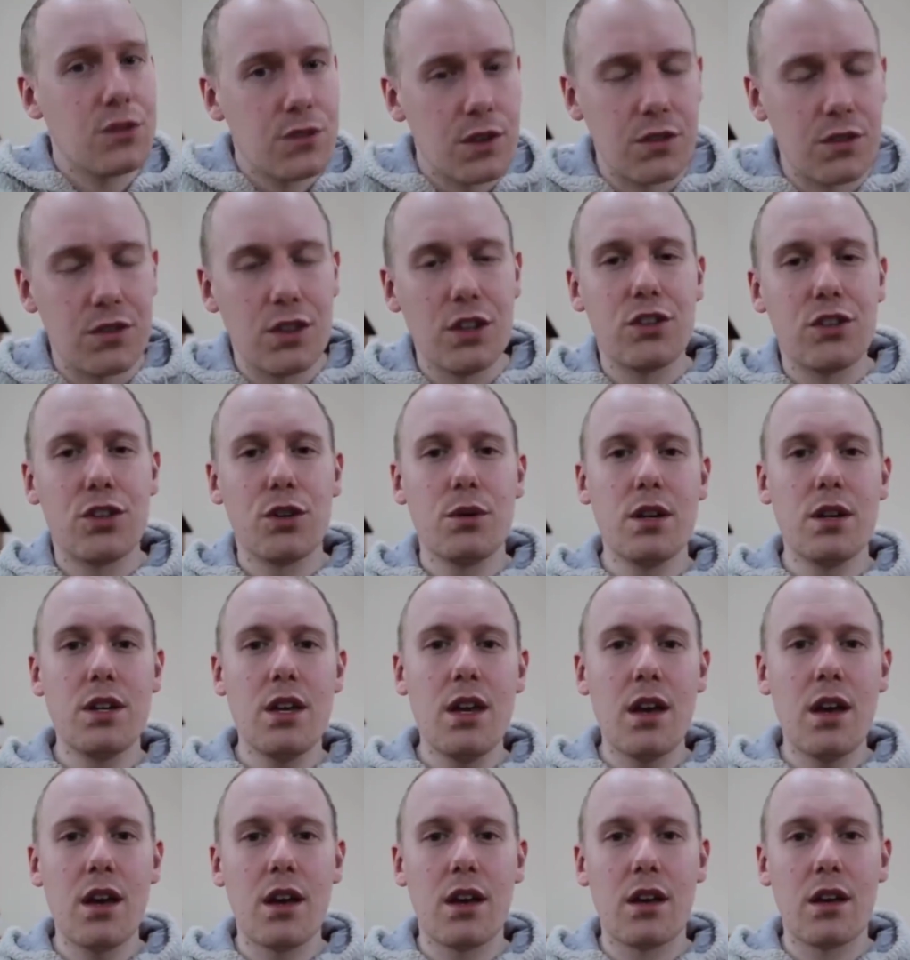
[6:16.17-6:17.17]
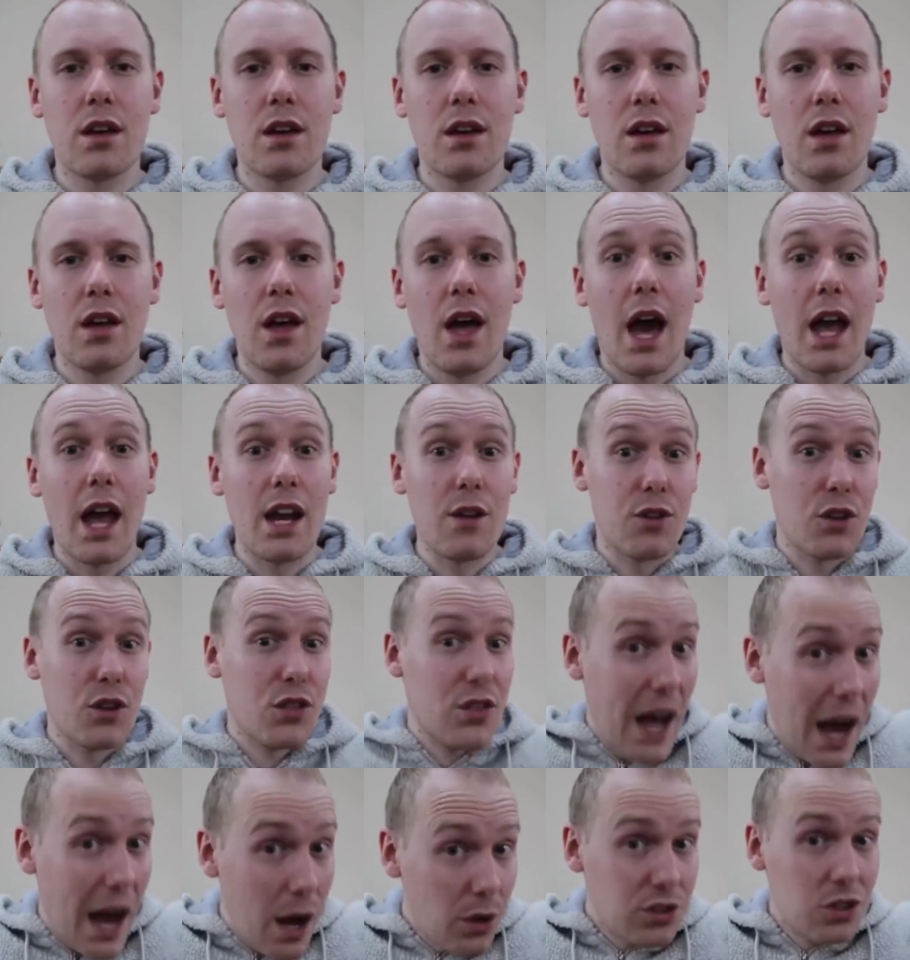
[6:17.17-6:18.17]
That's 52 a year. And
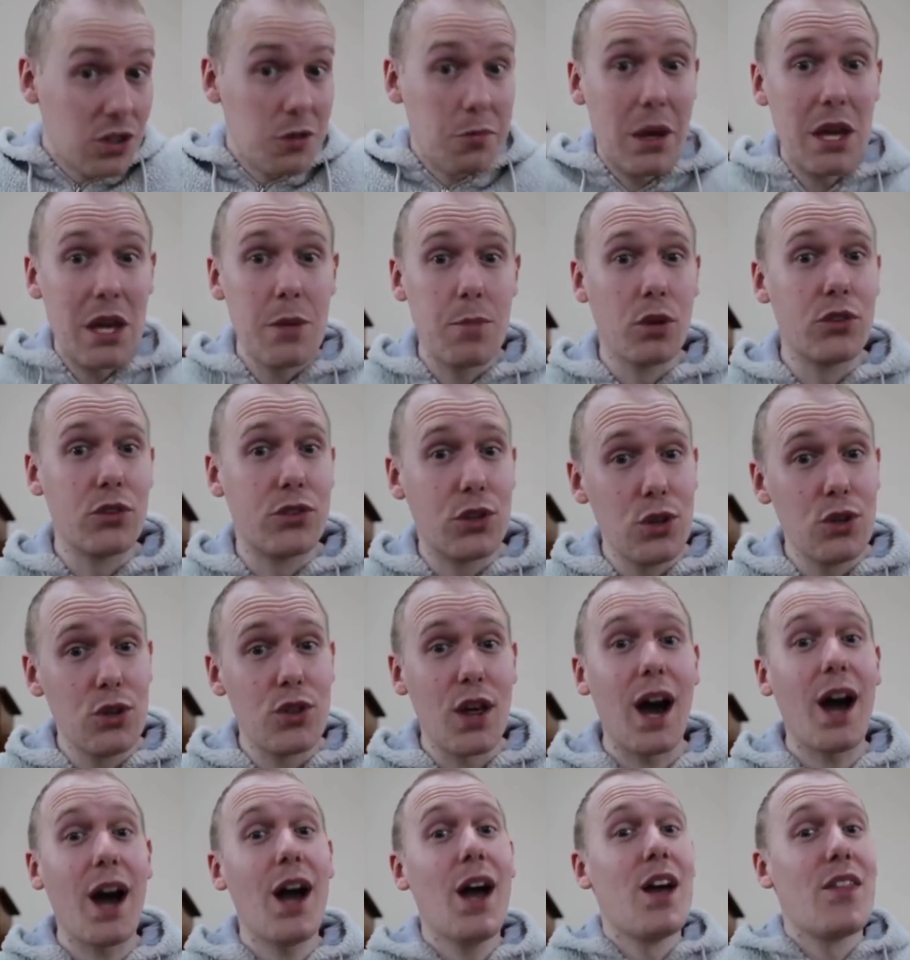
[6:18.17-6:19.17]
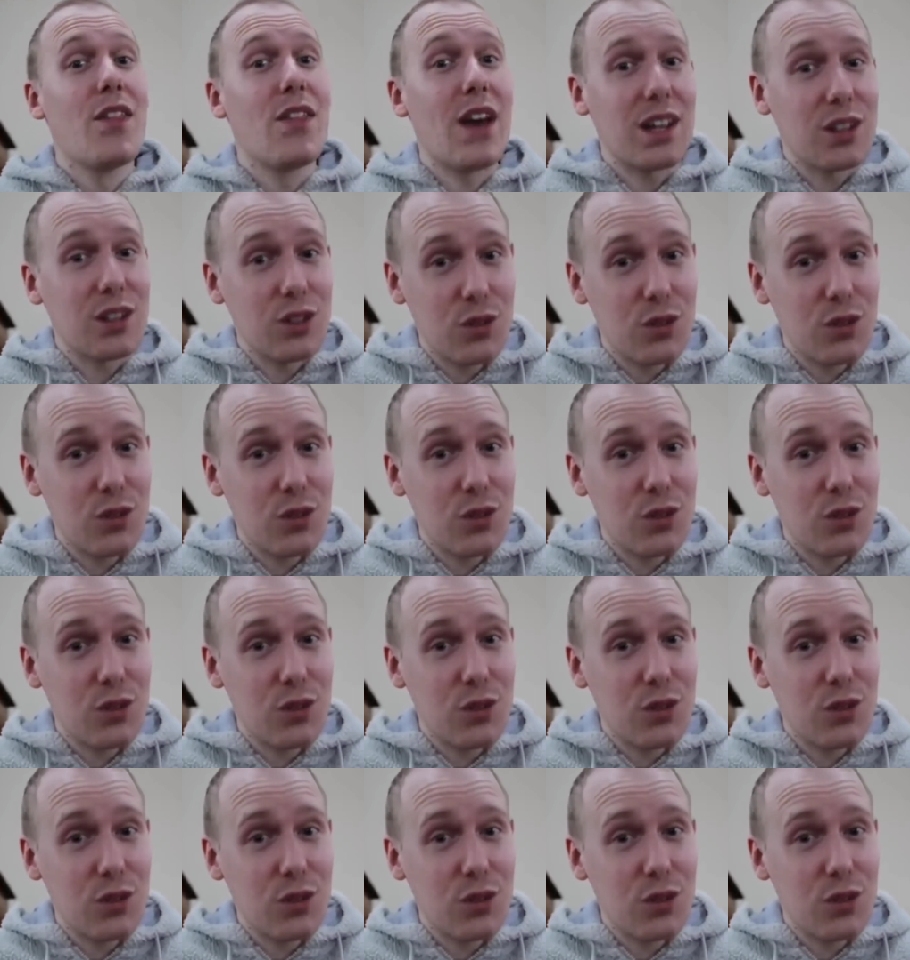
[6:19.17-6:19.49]
if a thousand people do that,